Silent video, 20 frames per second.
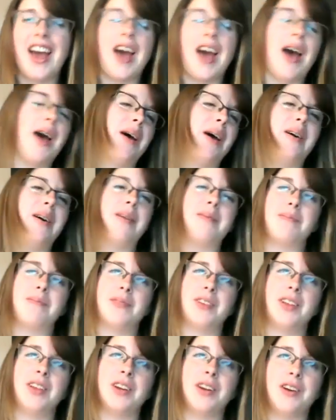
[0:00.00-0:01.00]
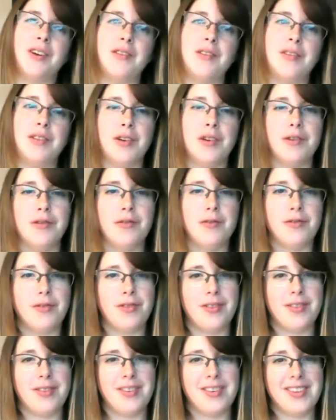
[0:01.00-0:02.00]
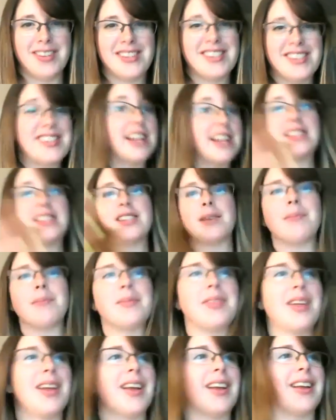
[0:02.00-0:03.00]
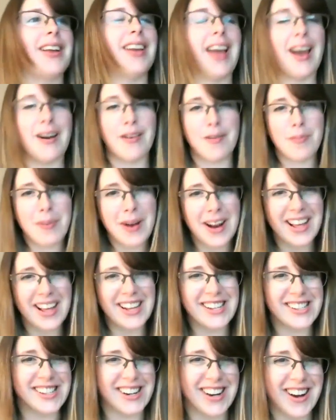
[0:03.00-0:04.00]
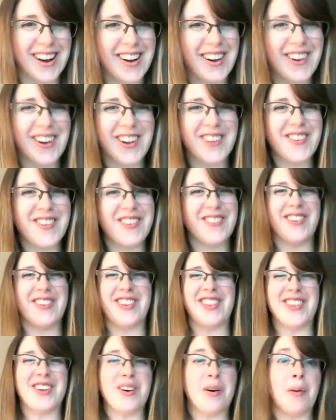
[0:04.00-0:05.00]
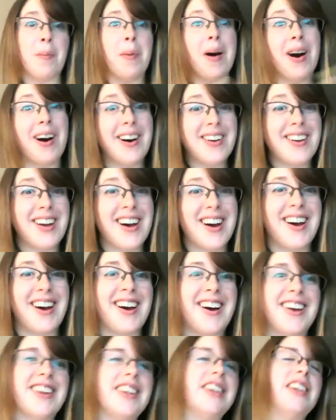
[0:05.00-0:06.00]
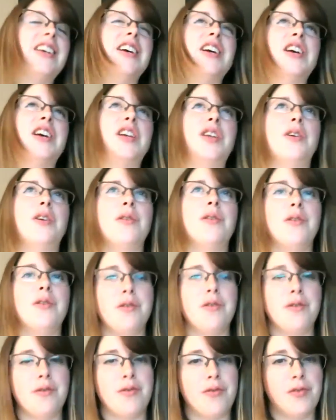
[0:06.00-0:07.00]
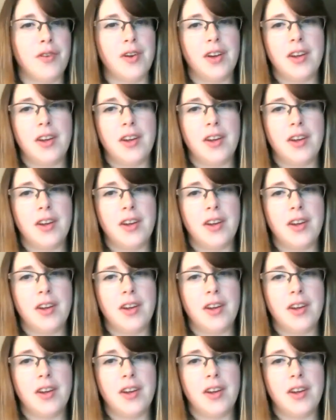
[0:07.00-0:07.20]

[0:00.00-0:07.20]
You know, you've said something out of place in an argument with your partner, you've